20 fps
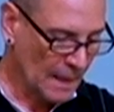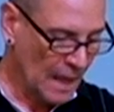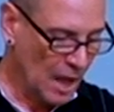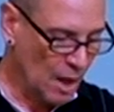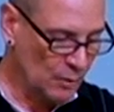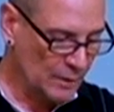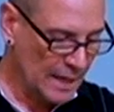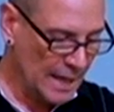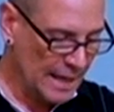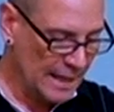
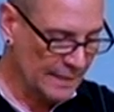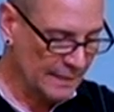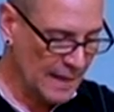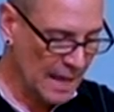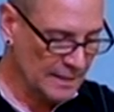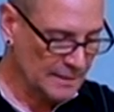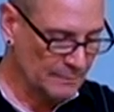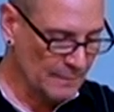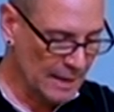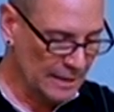Okay,
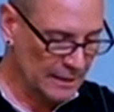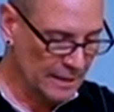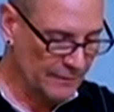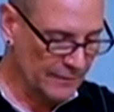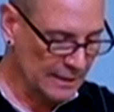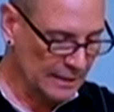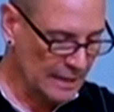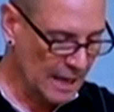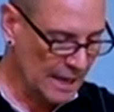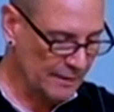that's my
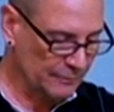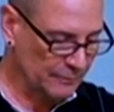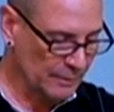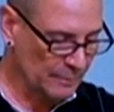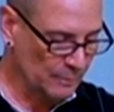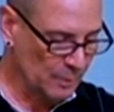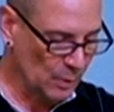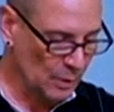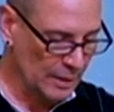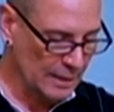loving life
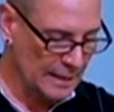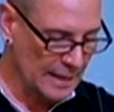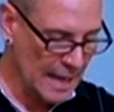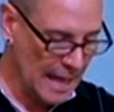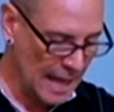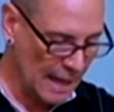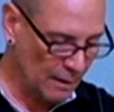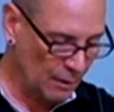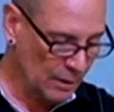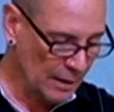report now.